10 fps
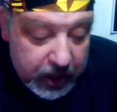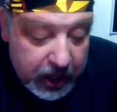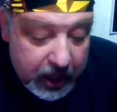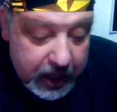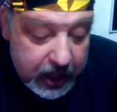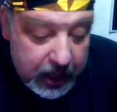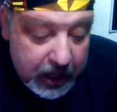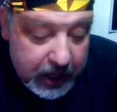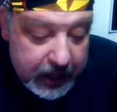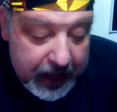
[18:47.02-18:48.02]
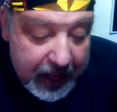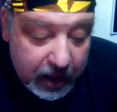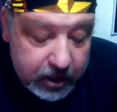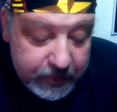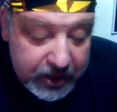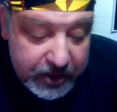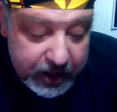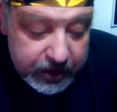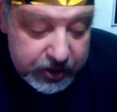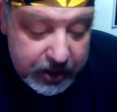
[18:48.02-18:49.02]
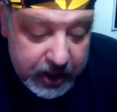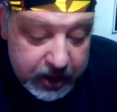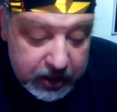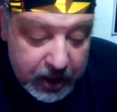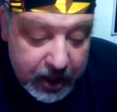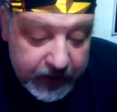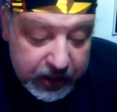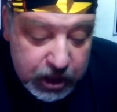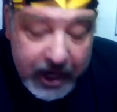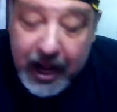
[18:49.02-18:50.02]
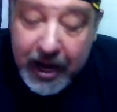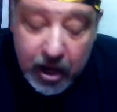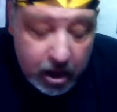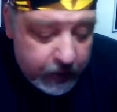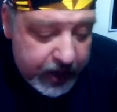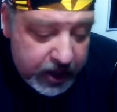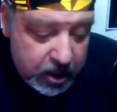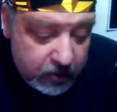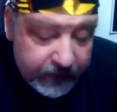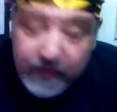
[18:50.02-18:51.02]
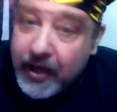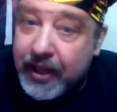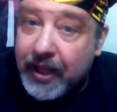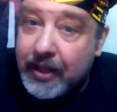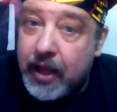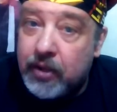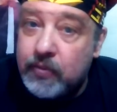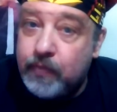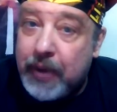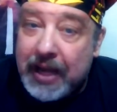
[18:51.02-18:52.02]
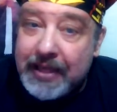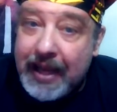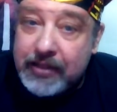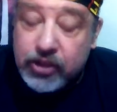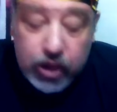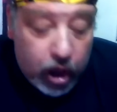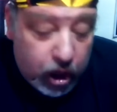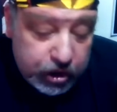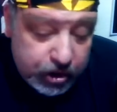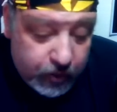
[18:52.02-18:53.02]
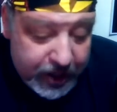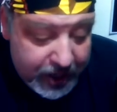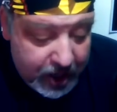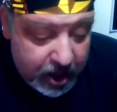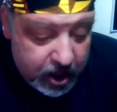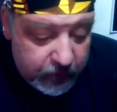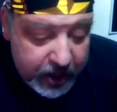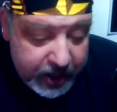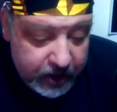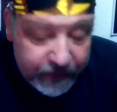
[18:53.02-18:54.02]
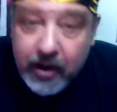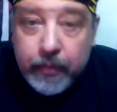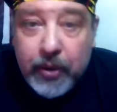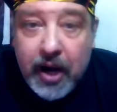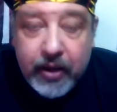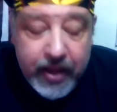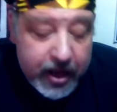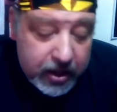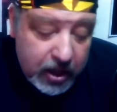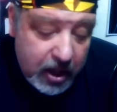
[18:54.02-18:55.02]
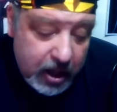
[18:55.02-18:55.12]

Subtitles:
Alchemy This, and that's on iHeartRadio. And Funny Like Clown podcast is also on iHeartRadio. Very proud of that.